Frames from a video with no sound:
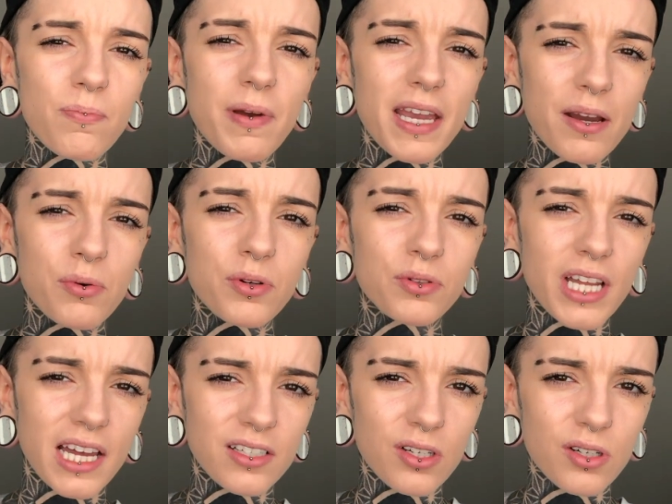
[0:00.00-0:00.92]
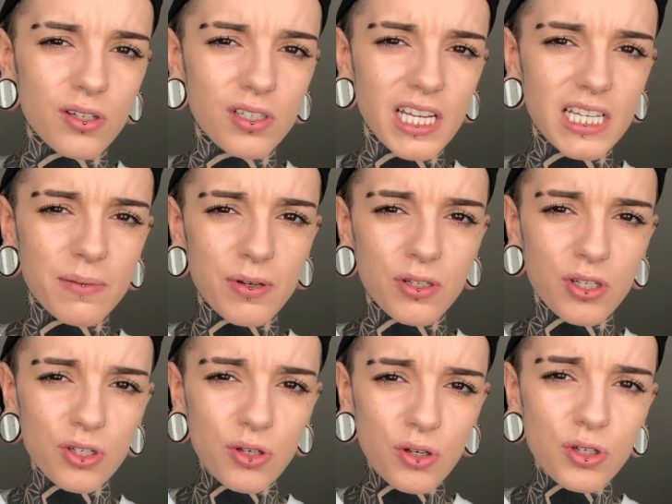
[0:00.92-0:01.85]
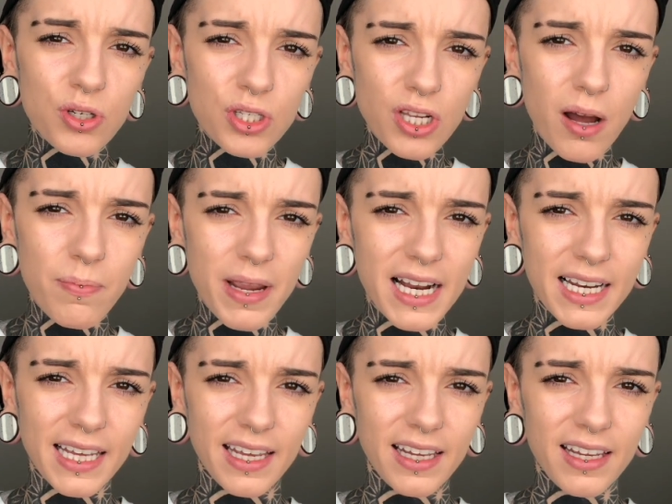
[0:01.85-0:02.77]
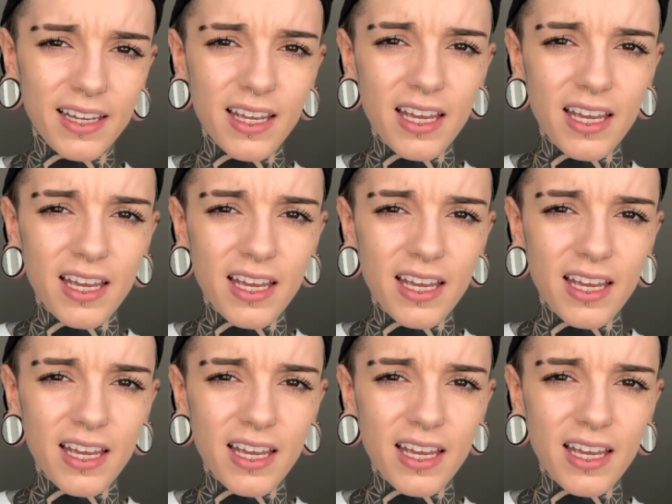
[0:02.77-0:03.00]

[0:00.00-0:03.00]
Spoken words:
peel your tattoos is because as soon as you start peeling it,